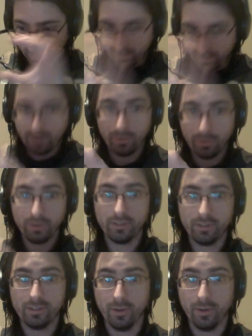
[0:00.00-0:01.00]
pure
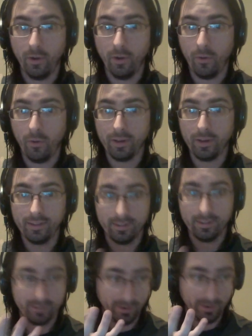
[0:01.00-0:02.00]
soul, and
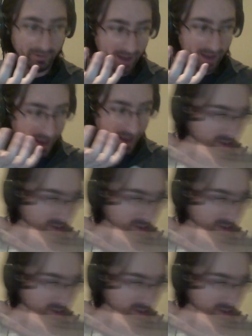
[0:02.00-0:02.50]
just goes ahead and